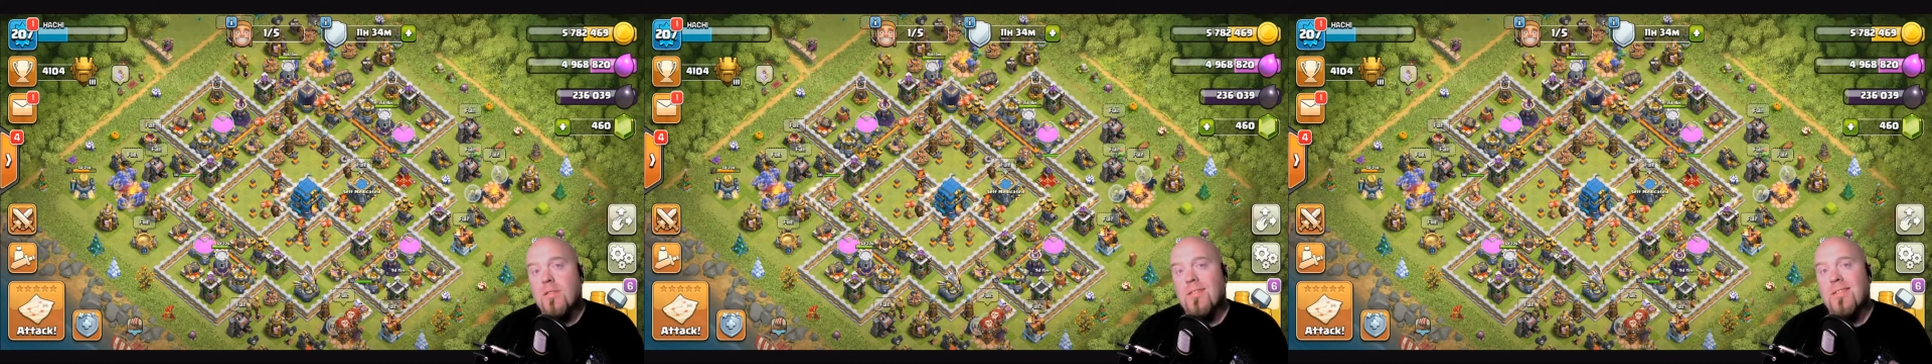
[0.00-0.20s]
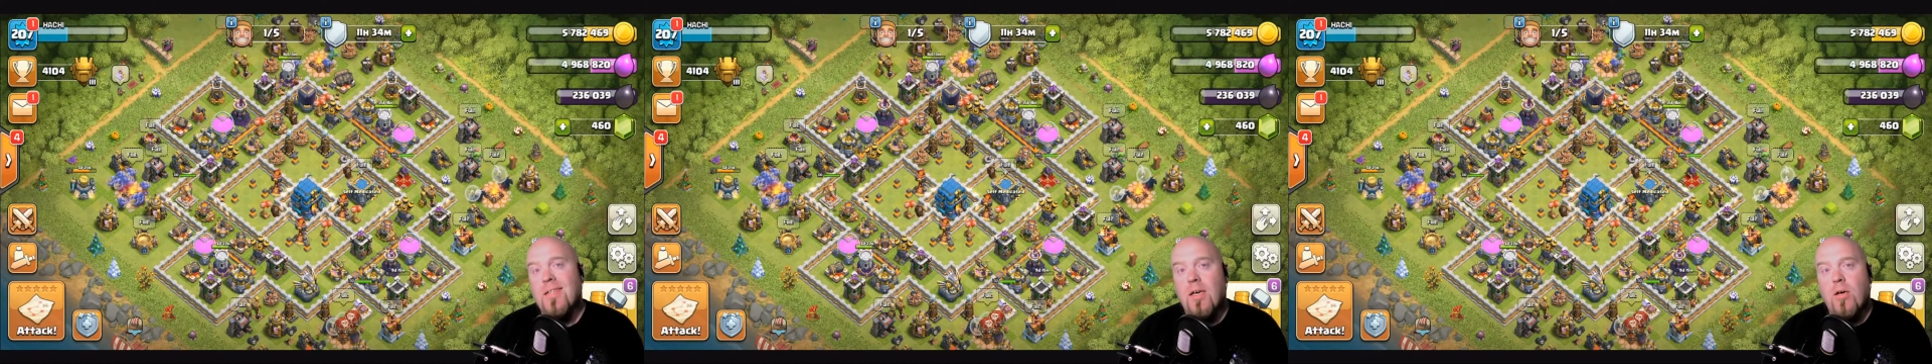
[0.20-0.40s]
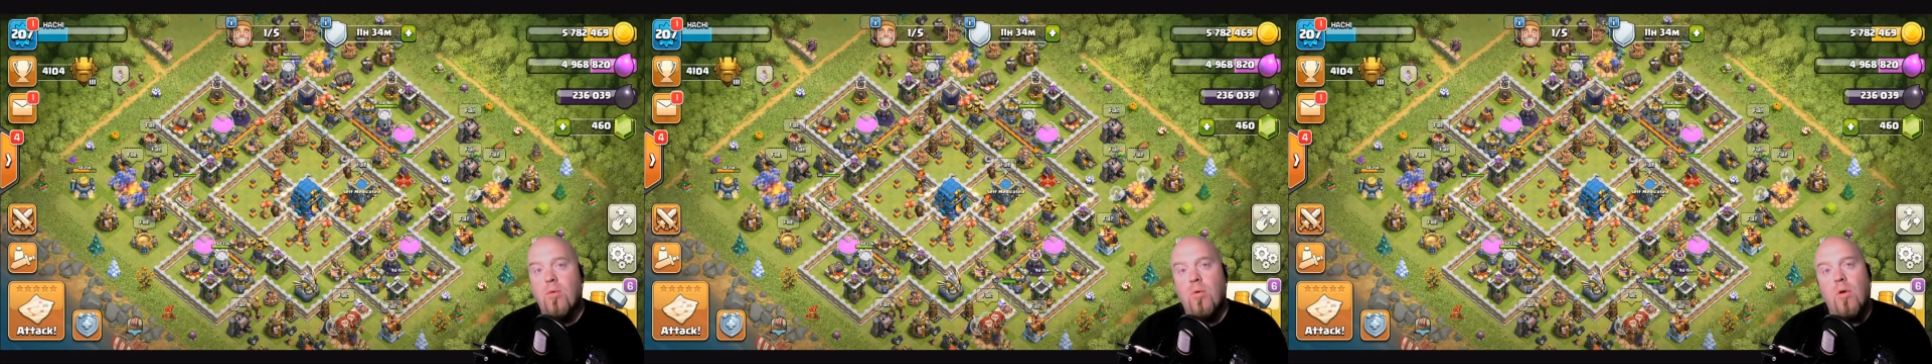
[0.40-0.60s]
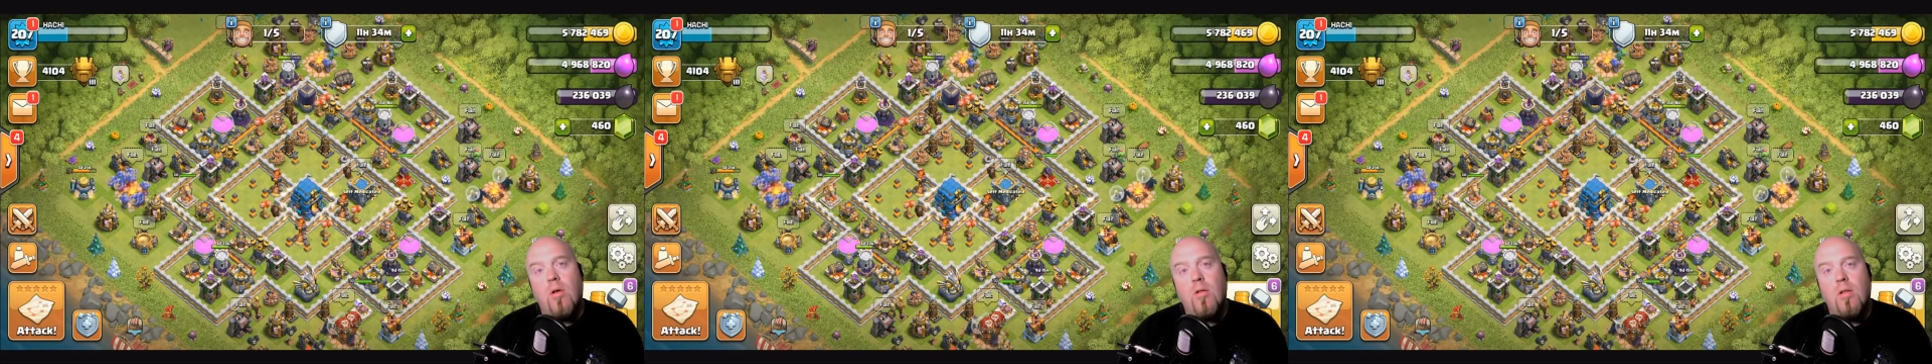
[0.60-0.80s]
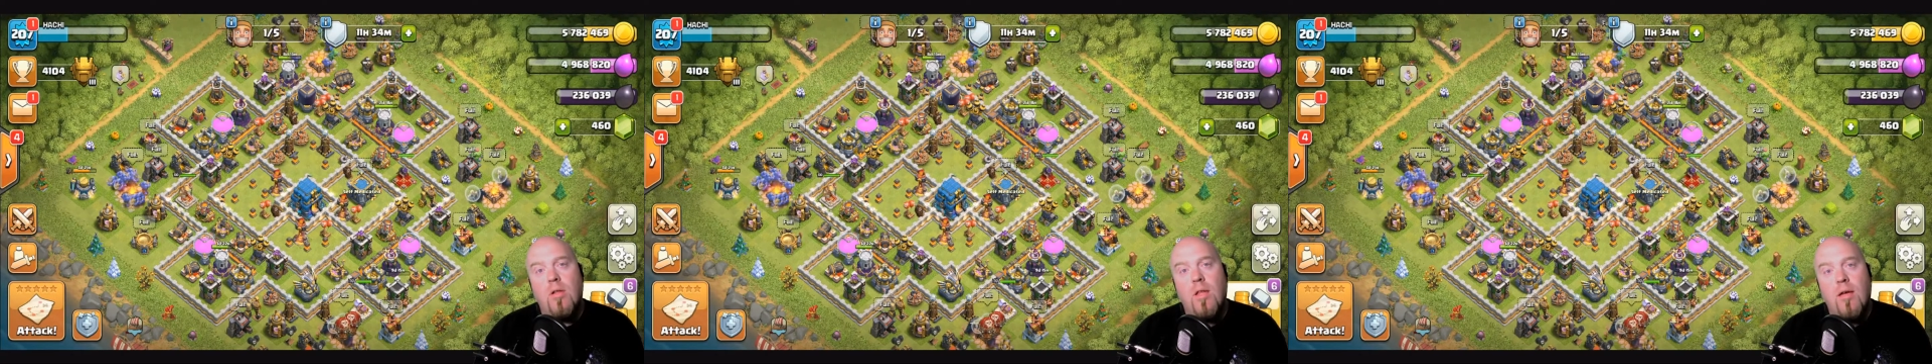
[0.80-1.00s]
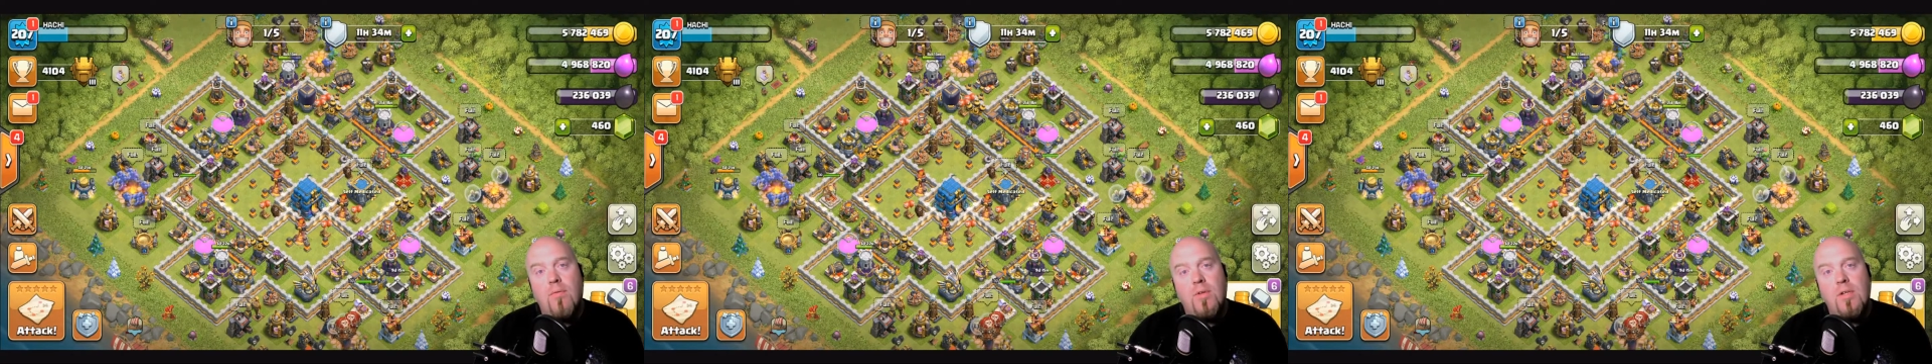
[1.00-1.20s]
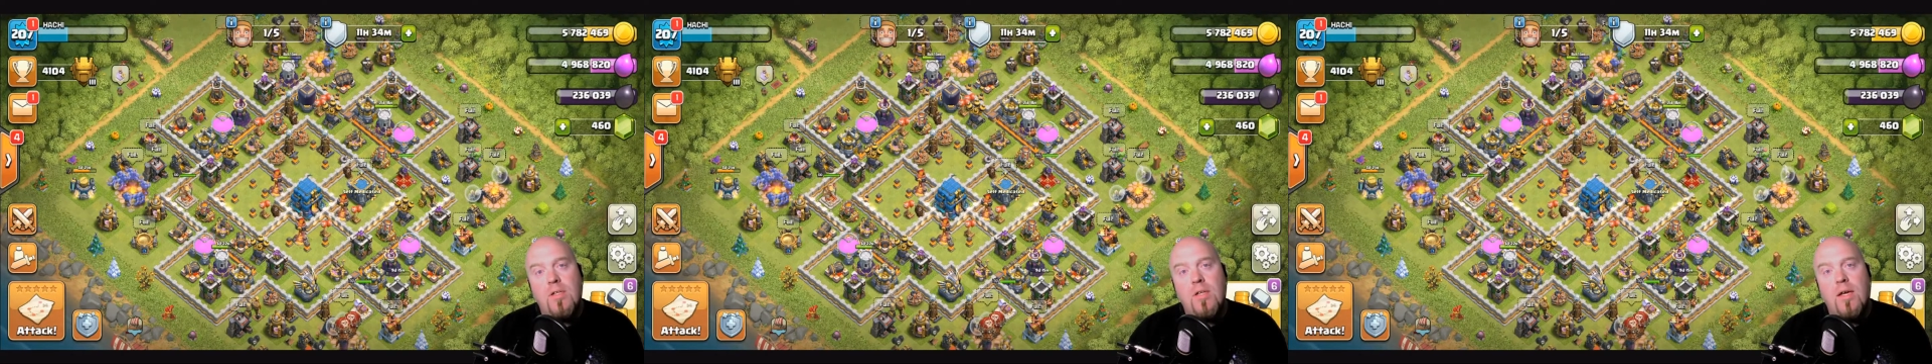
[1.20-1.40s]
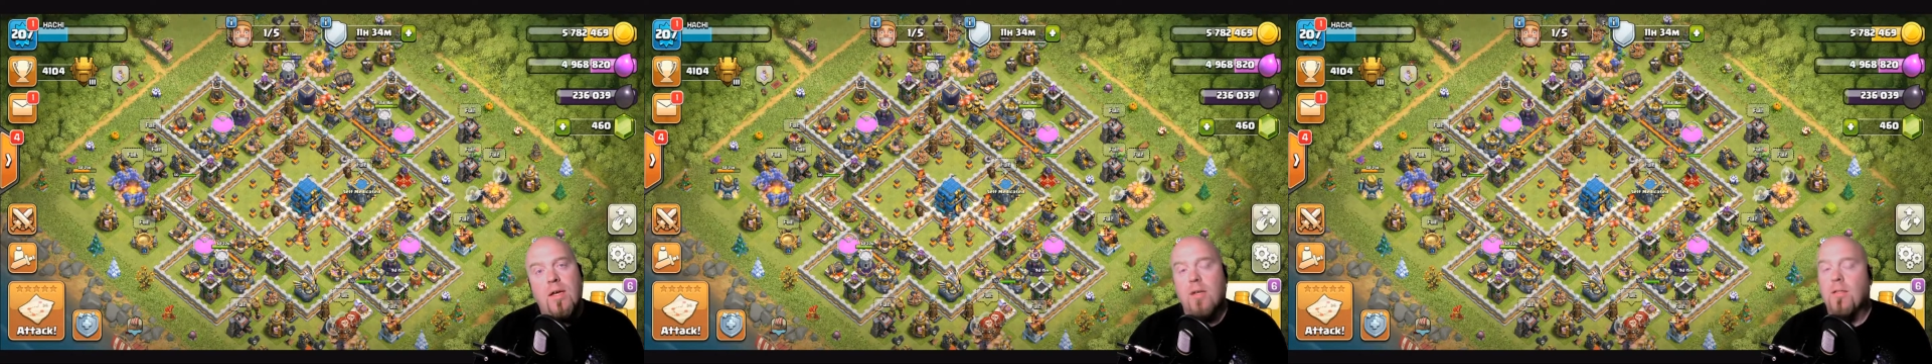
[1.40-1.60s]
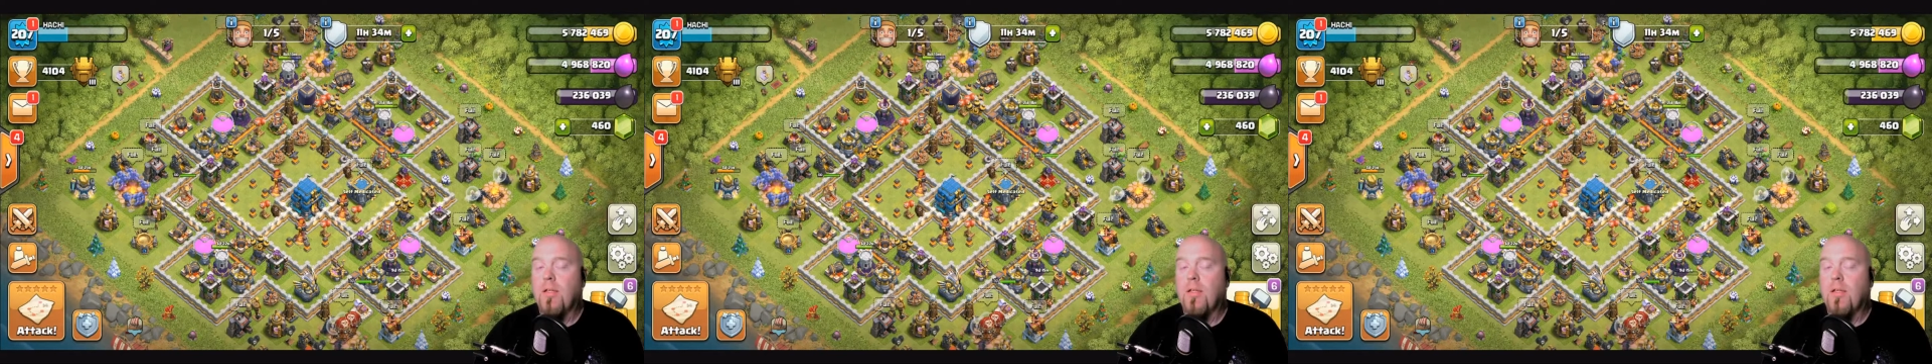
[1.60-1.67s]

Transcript: Town Hall 11 attack